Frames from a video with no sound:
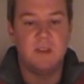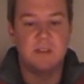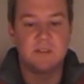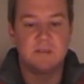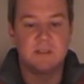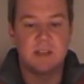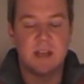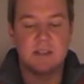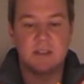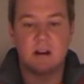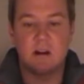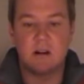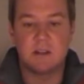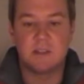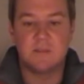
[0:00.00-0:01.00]
if you have some sides
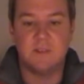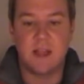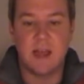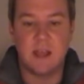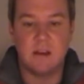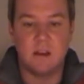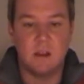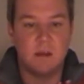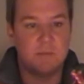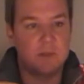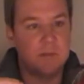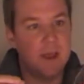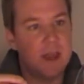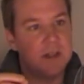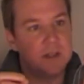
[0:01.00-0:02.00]
that aren't as flat,
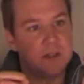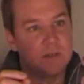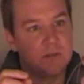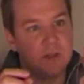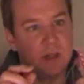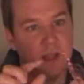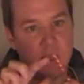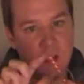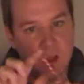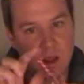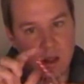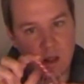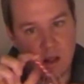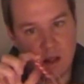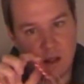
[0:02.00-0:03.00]
some edges really,
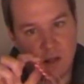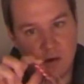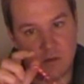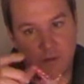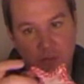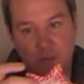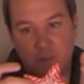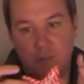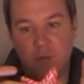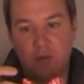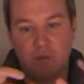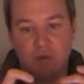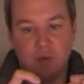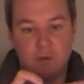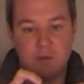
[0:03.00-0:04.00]
little
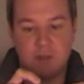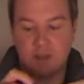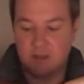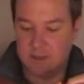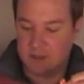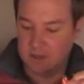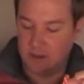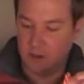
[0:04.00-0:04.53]
bouffons that